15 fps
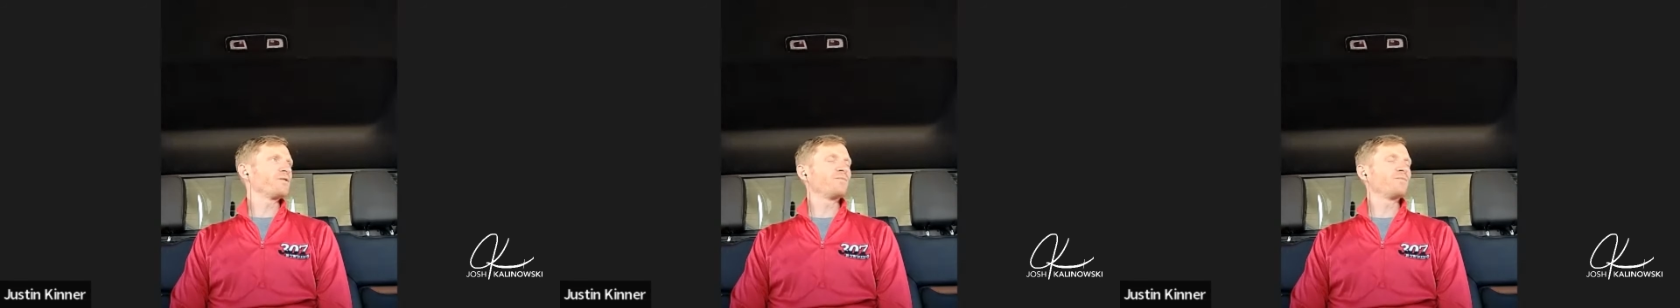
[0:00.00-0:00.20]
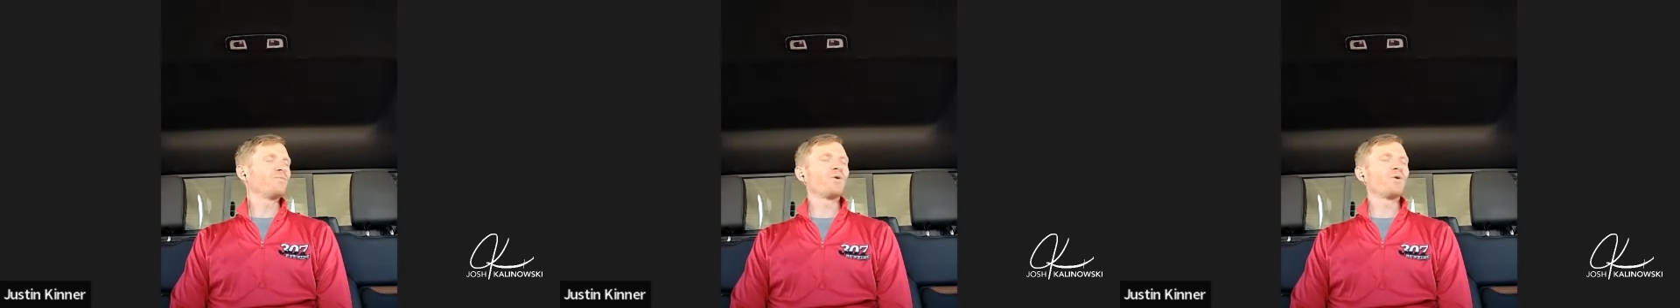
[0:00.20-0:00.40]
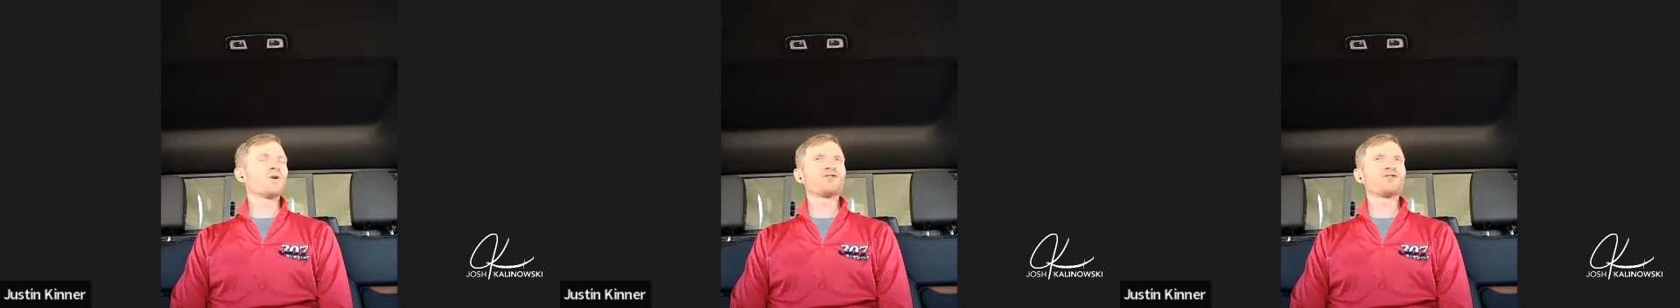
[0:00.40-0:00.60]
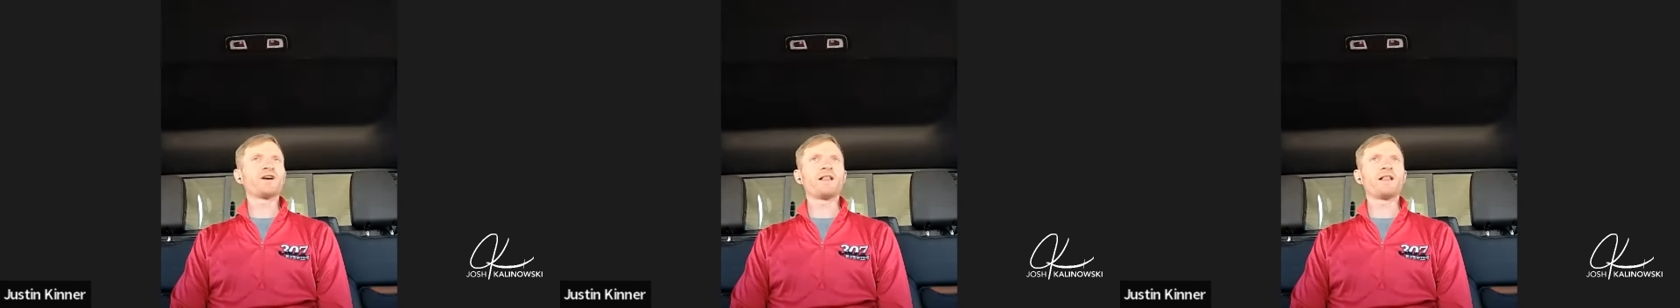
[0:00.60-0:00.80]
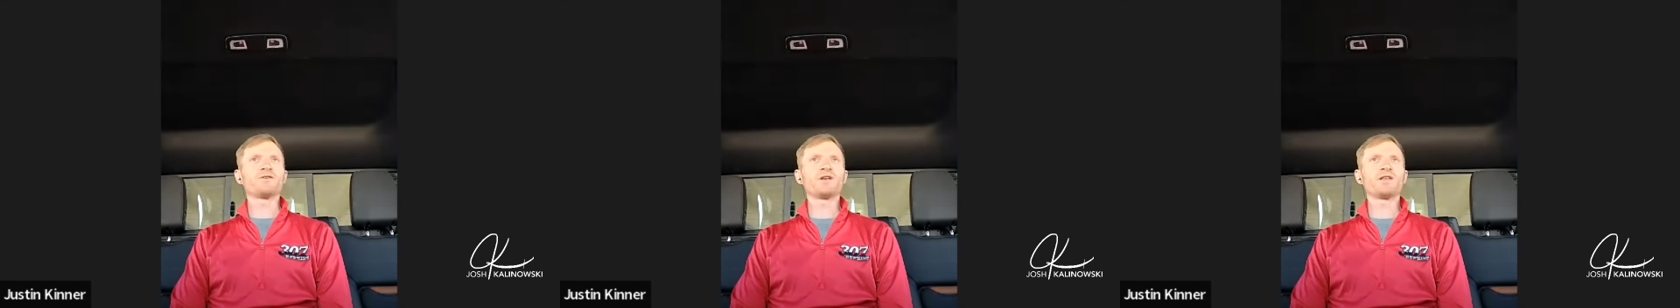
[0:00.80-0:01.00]
more
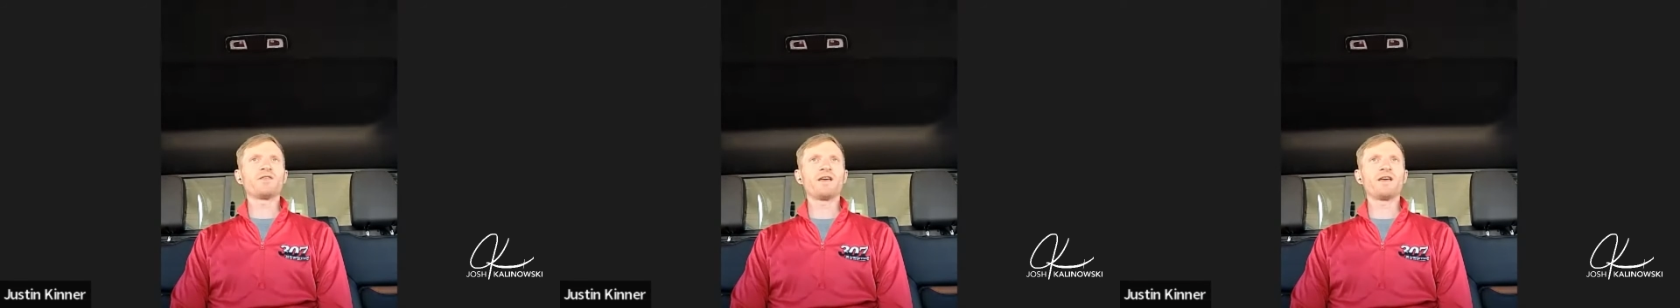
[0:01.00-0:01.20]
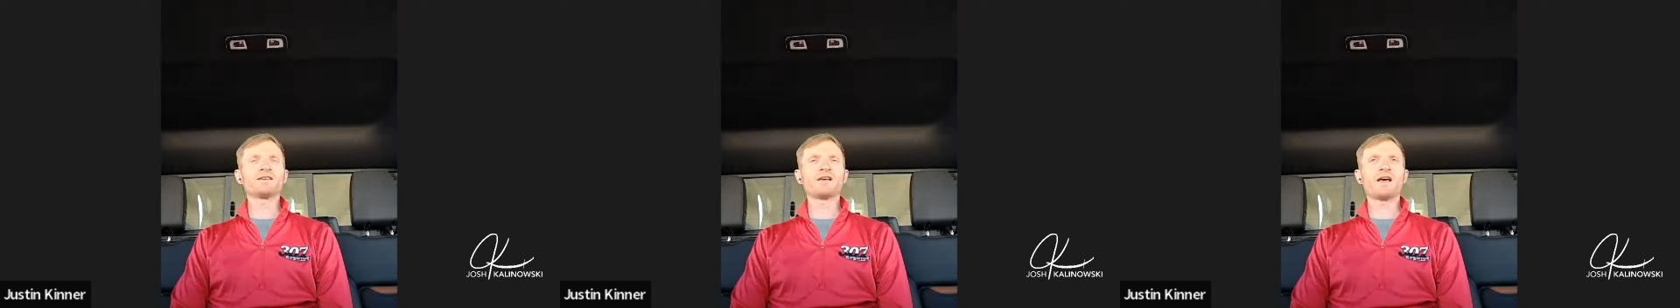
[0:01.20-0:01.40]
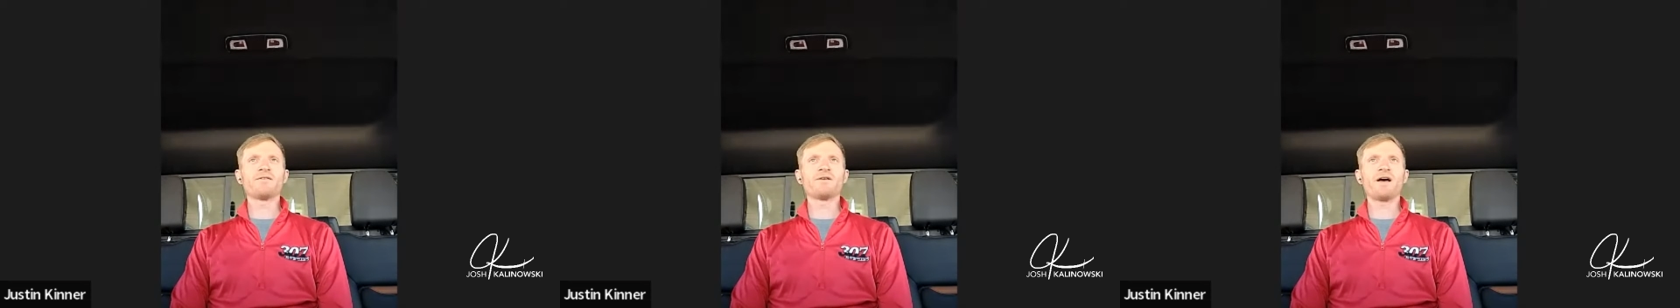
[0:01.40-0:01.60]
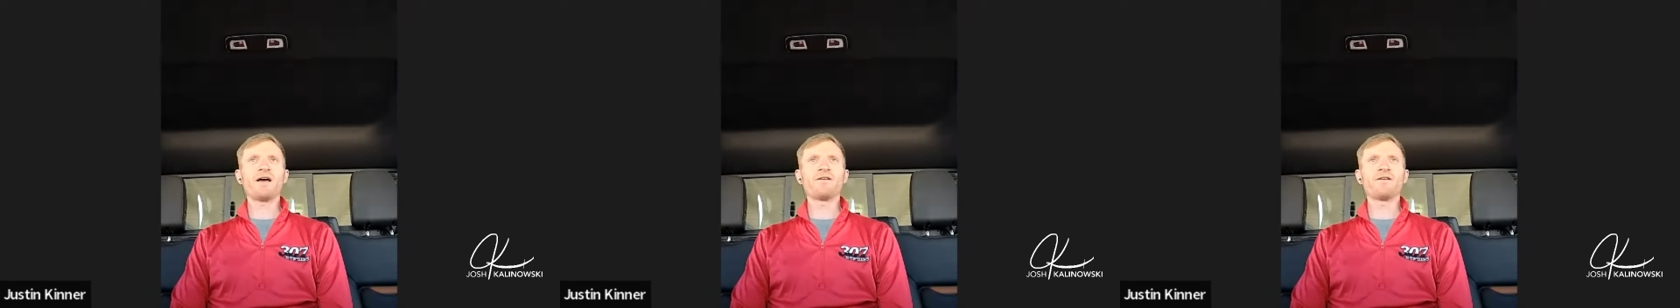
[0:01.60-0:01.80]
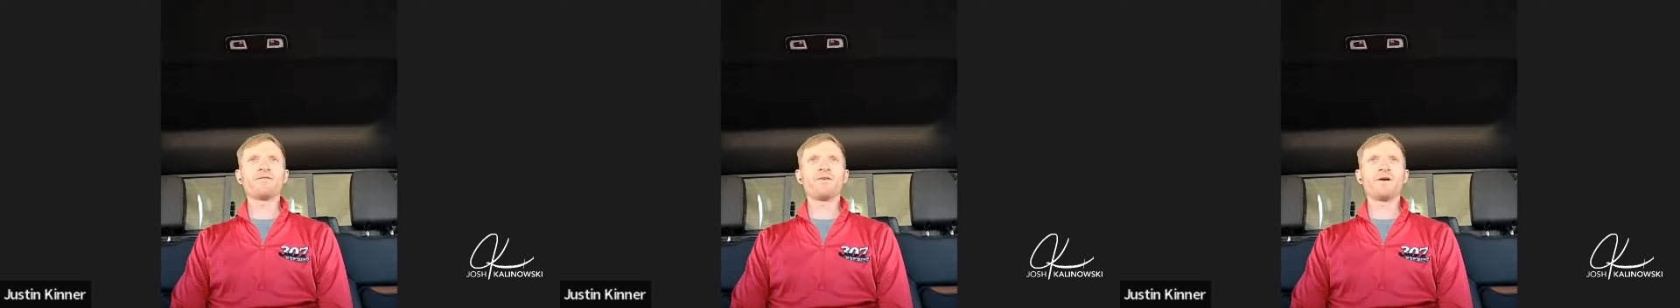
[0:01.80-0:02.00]
challenging things I
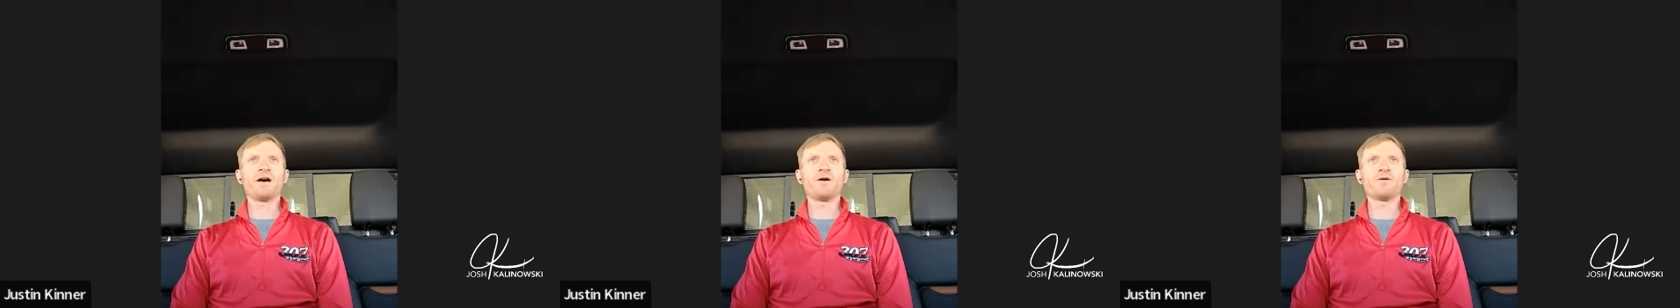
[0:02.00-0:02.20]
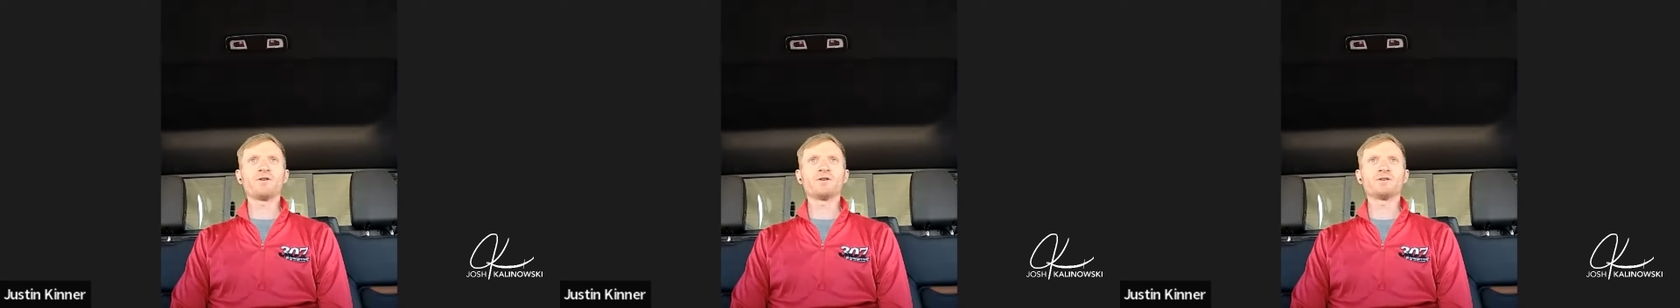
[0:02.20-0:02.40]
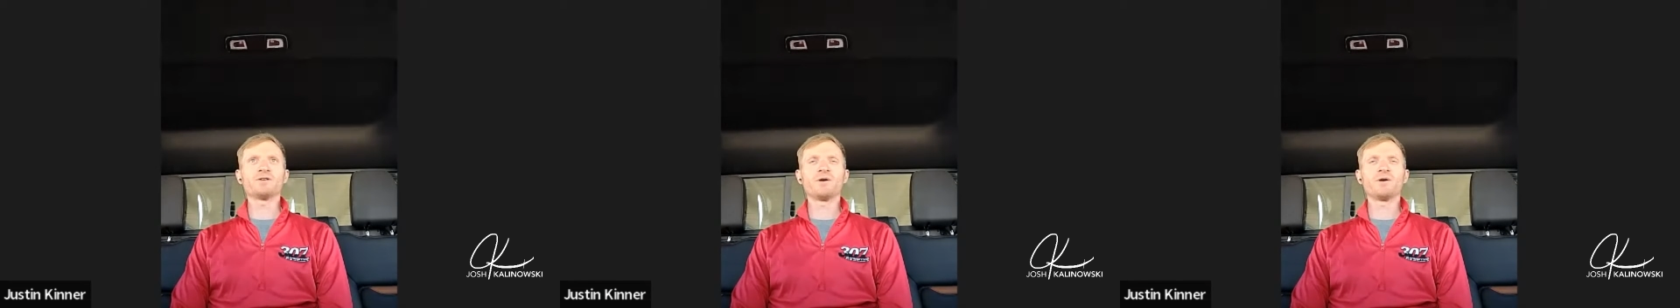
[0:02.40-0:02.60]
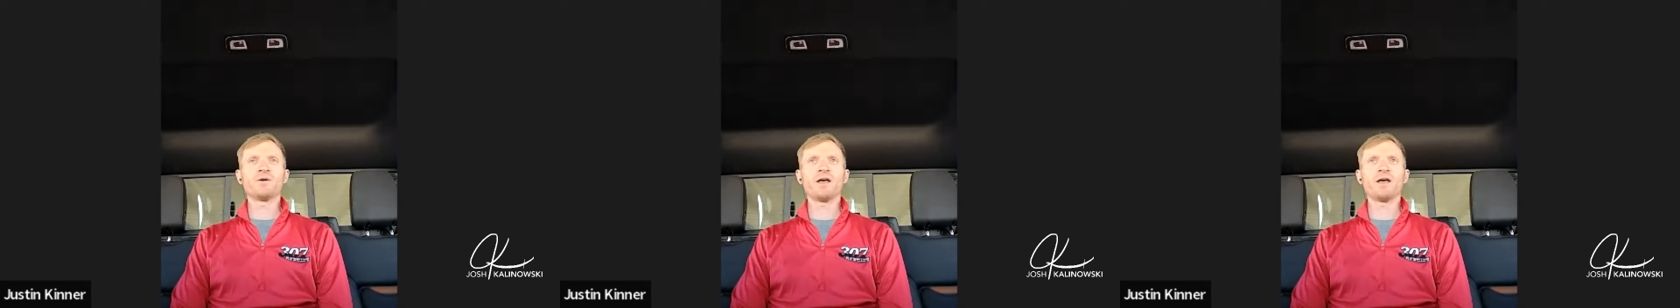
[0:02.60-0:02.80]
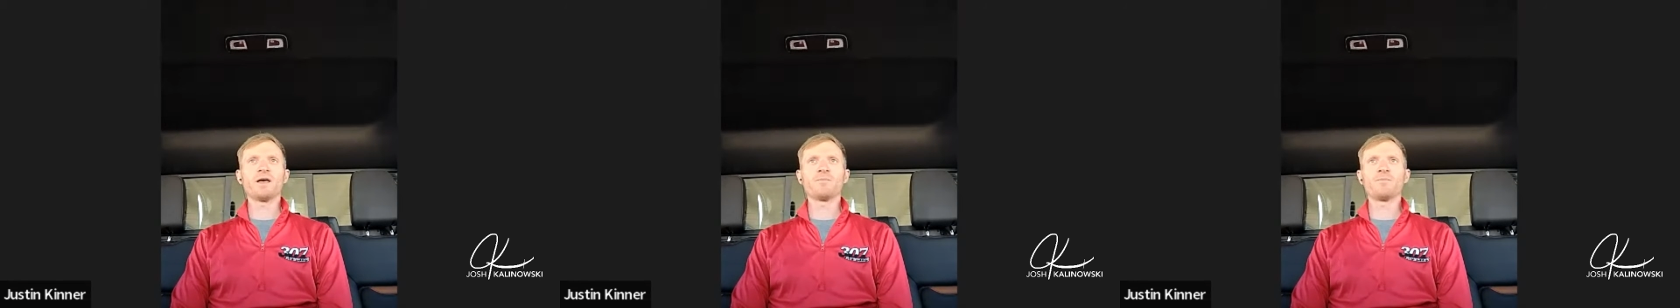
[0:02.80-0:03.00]
have found is, you know,
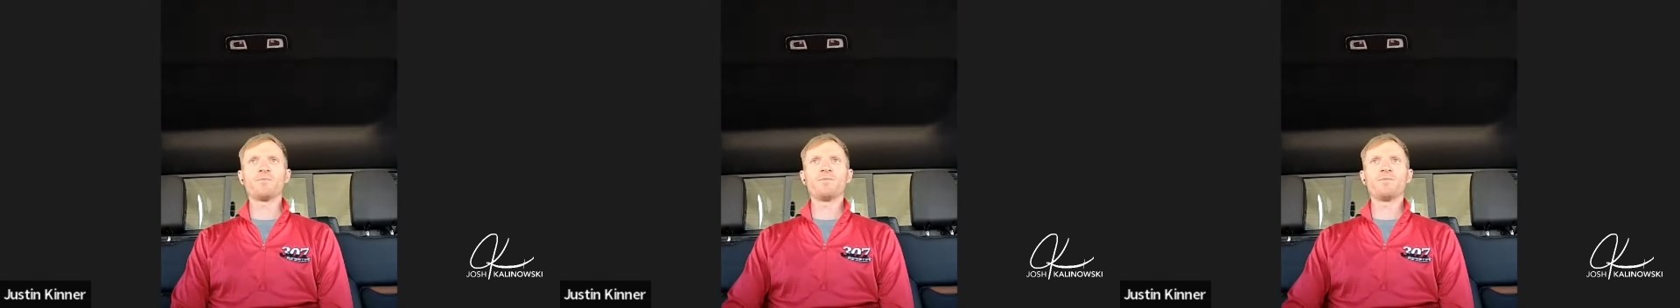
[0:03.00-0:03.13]
like,